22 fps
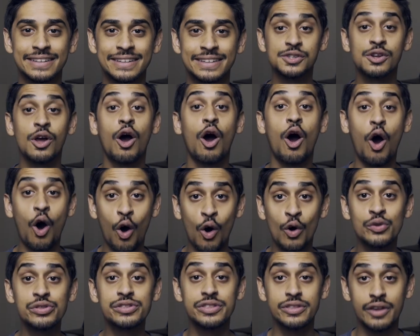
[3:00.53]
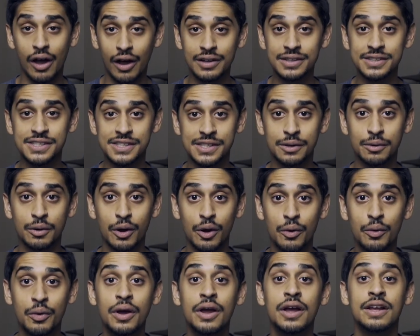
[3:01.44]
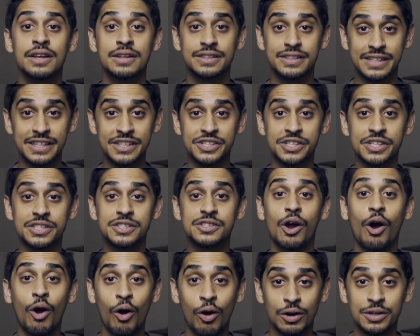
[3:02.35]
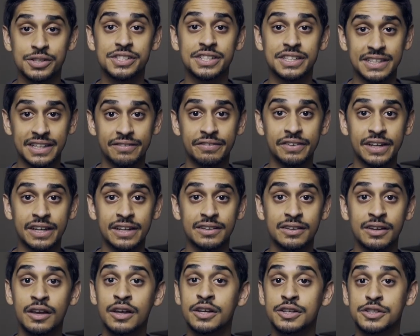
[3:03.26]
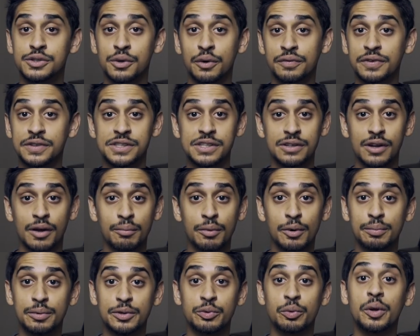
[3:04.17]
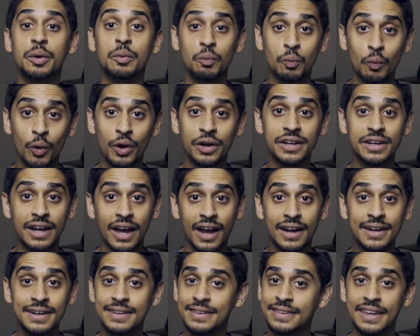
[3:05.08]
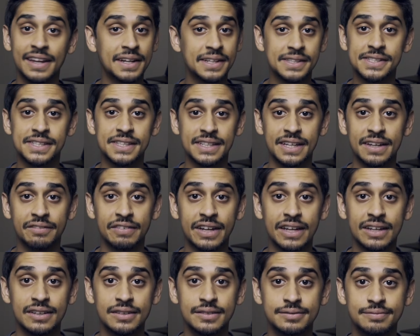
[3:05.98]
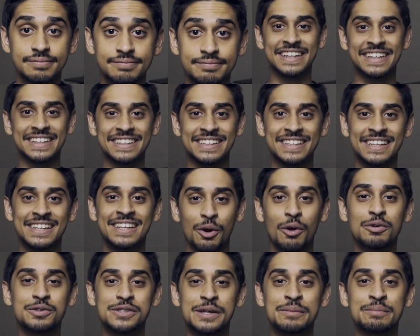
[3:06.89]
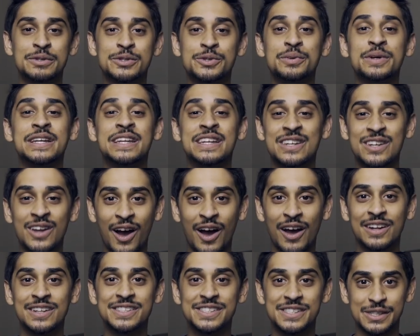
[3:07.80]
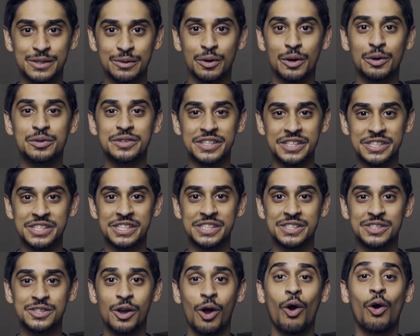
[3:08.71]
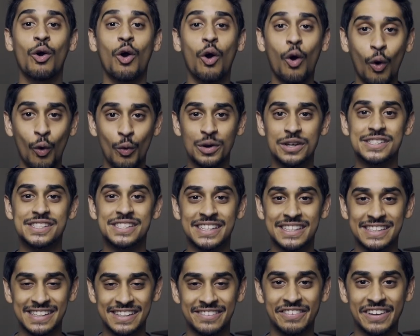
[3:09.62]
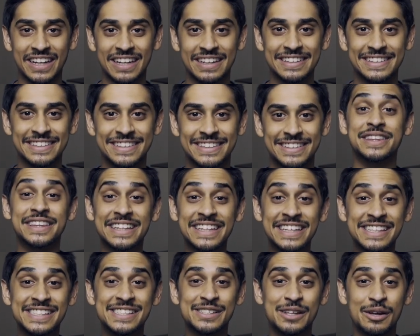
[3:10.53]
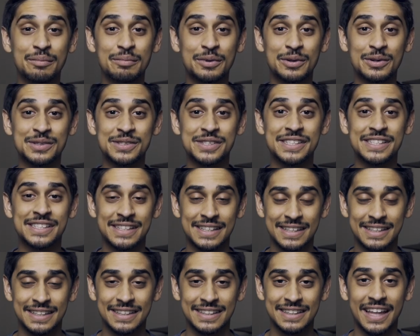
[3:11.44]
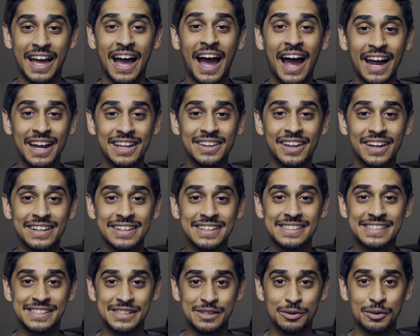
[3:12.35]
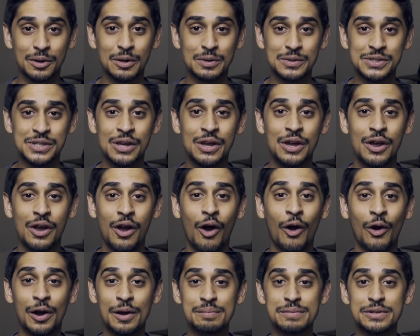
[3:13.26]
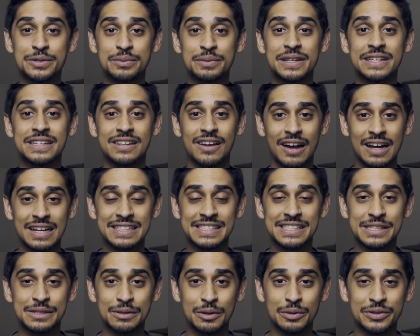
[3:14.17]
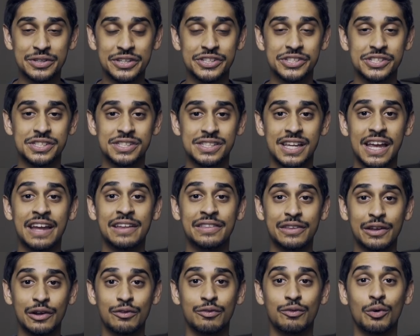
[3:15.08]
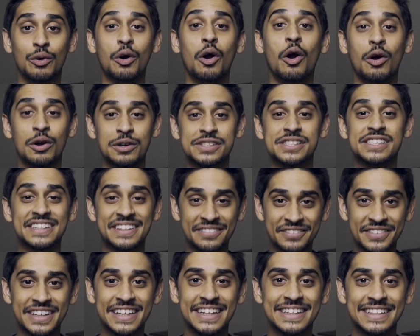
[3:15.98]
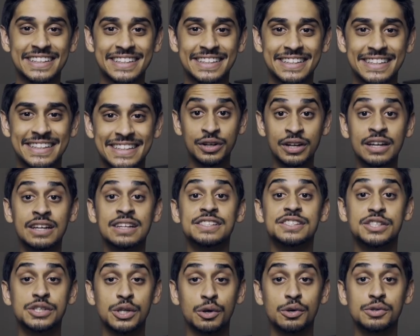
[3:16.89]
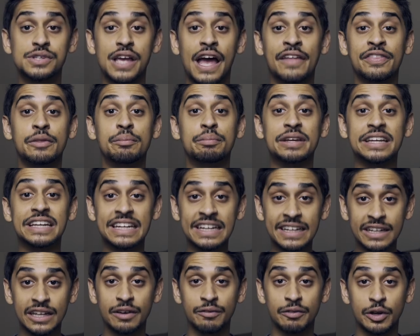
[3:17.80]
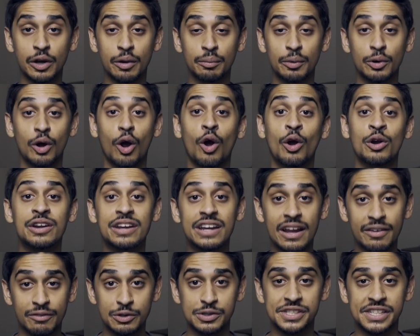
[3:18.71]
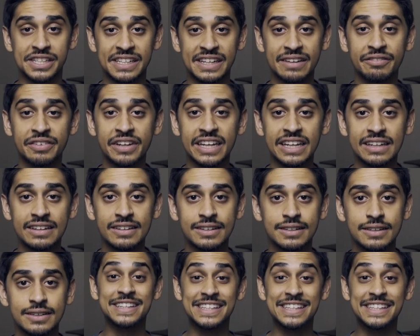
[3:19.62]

First, all non-zero digits are significant. So if it's a number between 1 and 9, then it's significant. Second, zeros in between non-zero digits are always significant. So in these numbers, the highlighted zeros are in between non-zero digits and therefore are significant. Third, zeros at the beginning of a number are never significant.